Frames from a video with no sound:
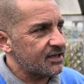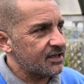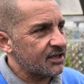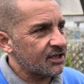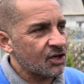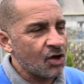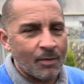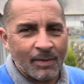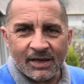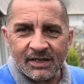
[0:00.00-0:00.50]

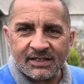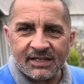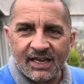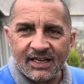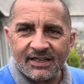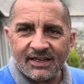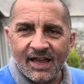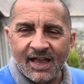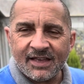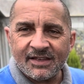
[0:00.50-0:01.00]

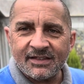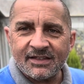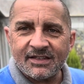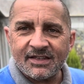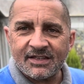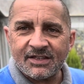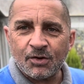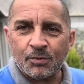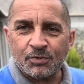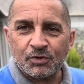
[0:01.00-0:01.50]
commented and
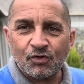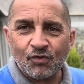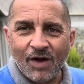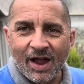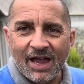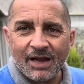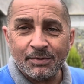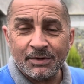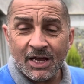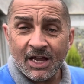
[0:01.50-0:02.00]

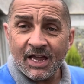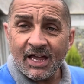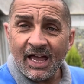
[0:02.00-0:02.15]
subscribed.